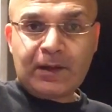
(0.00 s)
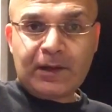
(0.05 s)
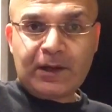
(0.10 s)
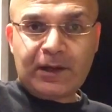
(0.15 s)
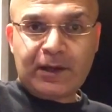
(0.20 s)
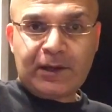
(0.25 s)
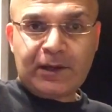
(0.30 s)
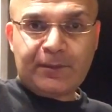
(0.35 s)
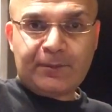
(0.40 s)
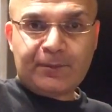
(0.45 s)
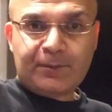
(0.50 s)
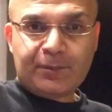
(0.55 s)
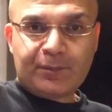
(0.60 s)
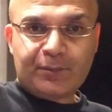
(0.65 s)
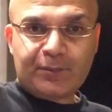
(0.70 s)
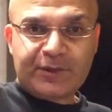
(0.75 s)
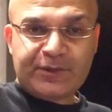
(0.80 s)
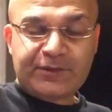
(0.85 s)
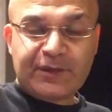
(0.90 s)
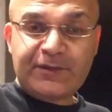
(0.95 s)

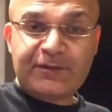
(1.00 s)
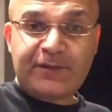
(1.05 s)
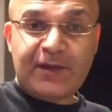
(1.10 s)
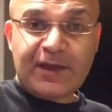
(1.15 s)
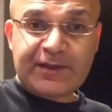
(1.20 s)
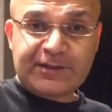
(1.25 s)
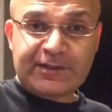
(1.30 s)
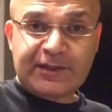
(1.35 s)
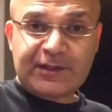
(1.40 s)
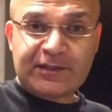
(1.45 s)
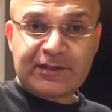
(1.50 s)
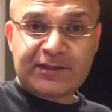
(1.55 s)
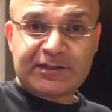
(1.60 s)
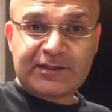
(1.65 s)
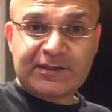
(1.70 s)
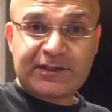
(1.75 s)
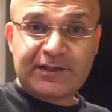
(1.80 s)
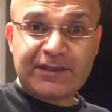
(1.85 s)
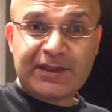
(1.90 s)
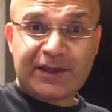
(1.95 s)
But it's very fascinating to
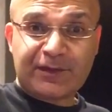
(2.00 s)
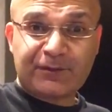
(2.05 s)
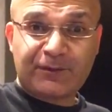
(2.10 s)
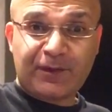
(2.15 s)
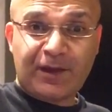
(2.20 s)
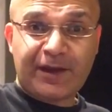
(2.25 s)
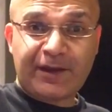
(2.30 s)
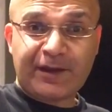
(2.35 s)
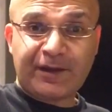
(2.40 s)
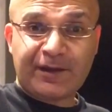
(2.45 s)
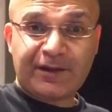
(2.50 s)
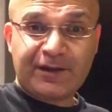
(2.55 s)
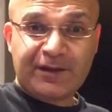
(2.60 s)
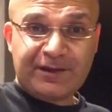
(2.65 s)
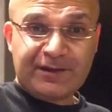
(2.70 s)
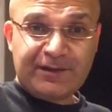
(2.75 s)
see that fire.